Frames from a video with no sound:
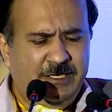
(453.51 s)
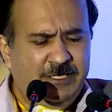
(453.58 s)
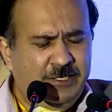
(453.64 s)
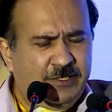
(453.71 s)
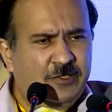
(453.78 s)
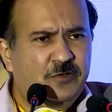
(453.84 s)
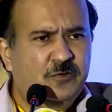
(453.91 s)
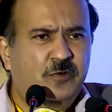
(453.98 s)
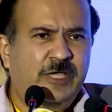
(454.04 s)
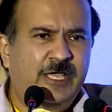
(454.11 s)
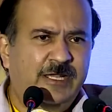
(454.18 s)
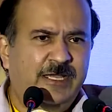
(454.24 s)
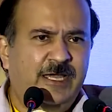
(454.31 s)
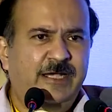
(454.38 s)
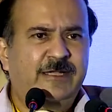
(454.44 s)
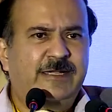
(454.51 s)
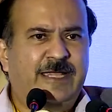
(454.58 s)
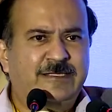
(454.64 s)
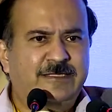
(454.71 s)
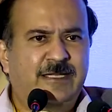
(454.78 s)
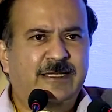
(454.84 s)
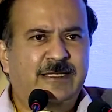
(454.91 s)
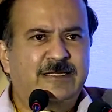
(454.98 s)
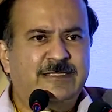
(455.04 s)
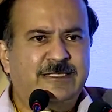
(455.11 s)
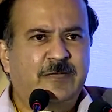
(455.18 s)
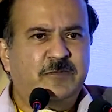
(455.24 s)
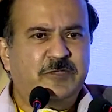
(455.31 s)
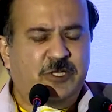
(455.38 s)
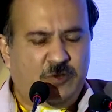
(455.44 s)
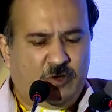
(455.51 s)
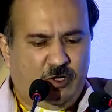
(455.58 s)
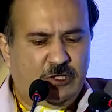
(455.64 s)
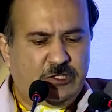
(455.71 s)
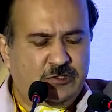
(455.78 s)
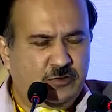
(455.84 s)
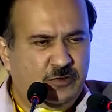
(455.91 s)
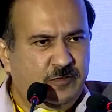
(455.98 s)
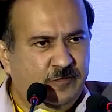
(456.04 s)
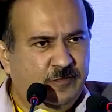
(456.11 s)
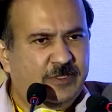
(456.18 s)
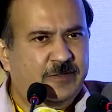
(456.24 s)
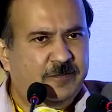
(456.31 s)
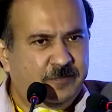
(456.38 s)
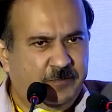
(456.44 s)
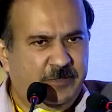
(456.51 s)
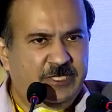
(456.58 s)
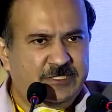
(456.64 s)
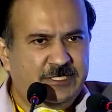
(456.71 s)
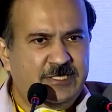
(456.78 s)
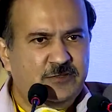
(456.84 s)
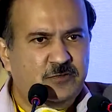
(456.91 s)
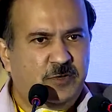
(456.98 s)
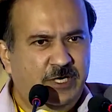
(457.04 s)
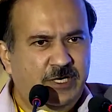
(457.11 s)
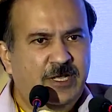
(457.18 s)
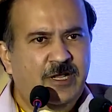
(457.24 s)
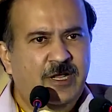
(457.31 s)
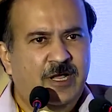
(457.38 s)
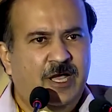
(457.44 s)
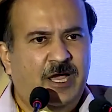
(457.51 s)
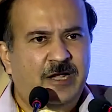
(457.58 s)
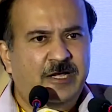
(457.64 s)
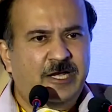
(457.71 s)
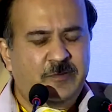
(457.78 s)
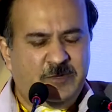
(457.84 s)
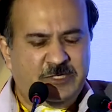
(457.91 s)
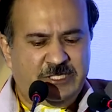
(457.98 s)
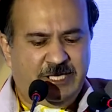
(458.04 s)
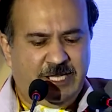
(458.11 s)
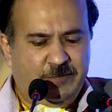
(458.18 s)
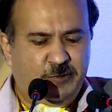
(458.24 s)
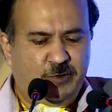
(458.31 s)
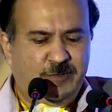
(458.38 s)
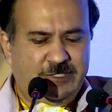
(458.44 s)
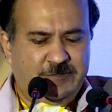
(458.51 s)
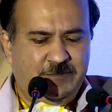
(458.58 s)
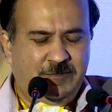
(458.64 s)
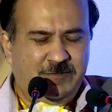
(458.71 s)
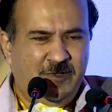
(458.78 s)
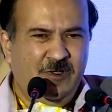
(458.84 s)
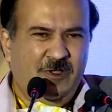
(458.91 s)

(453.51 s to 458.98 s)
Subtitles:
you can get natural conception also with patients who had 100% abnormal sperm.